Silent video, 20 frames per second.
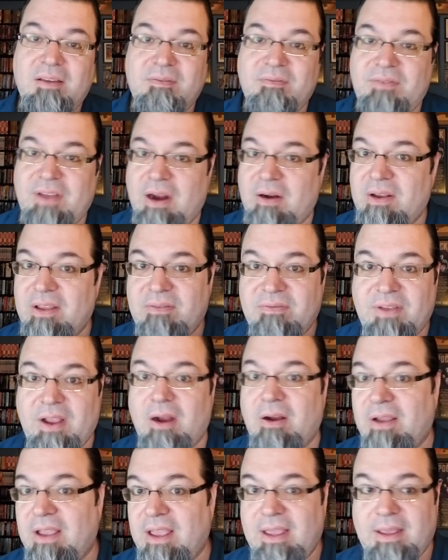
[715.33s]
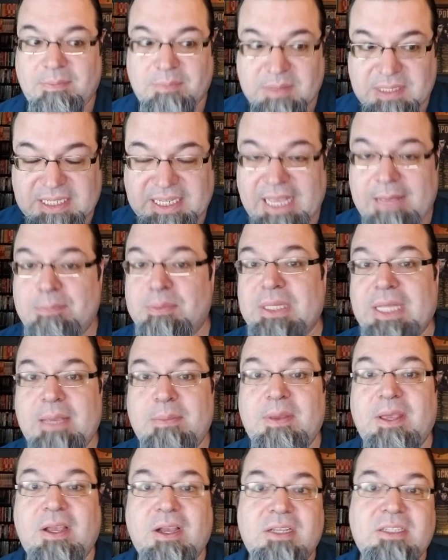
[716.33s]
very, very deeply
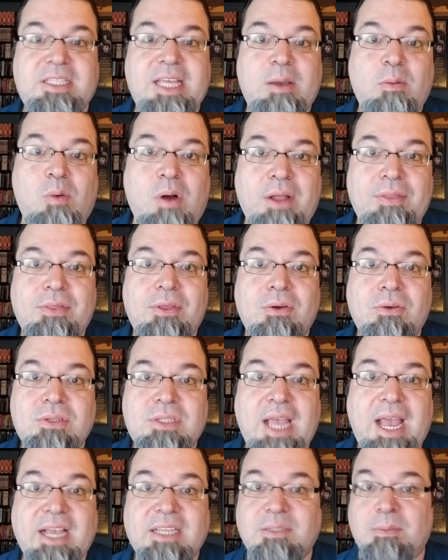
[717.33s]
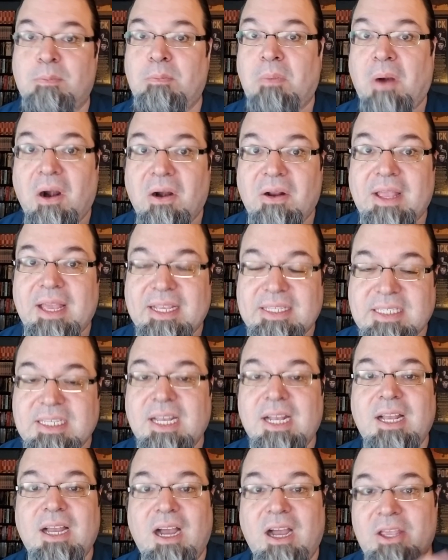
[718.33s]
because they want those as markets.
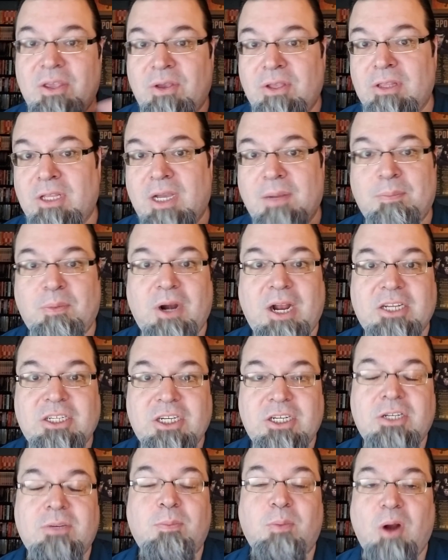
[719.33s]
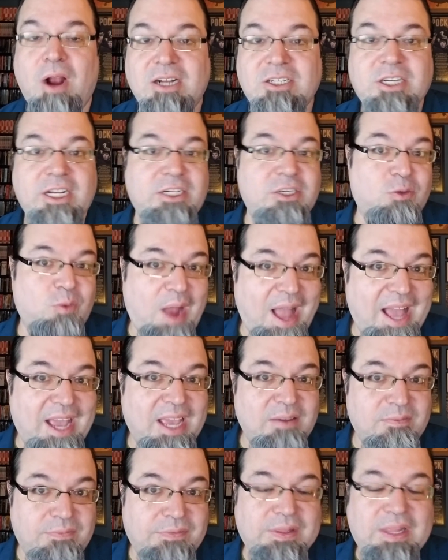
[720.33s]
Uh, you can look up Project, Project
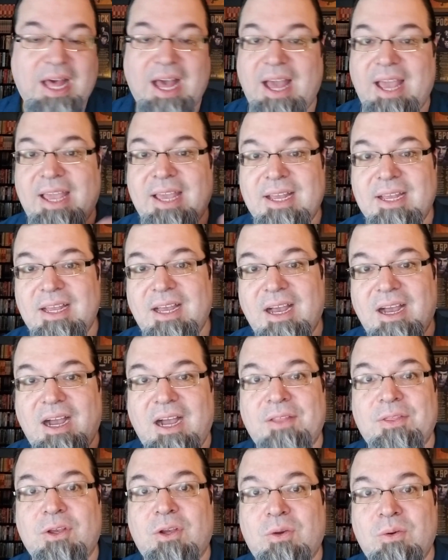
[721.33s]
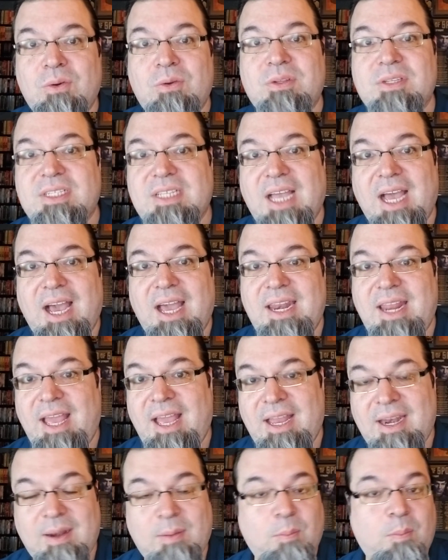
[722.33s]
Dragonfly uh, on the Google side.
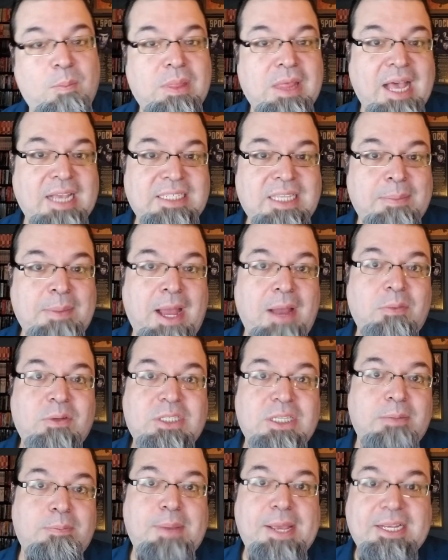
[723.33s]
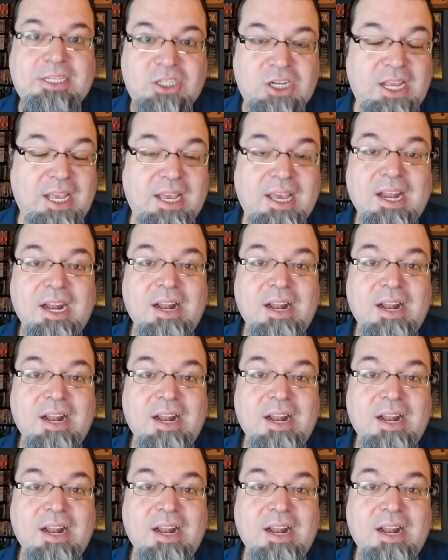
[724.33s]
And last time I was in Beijing,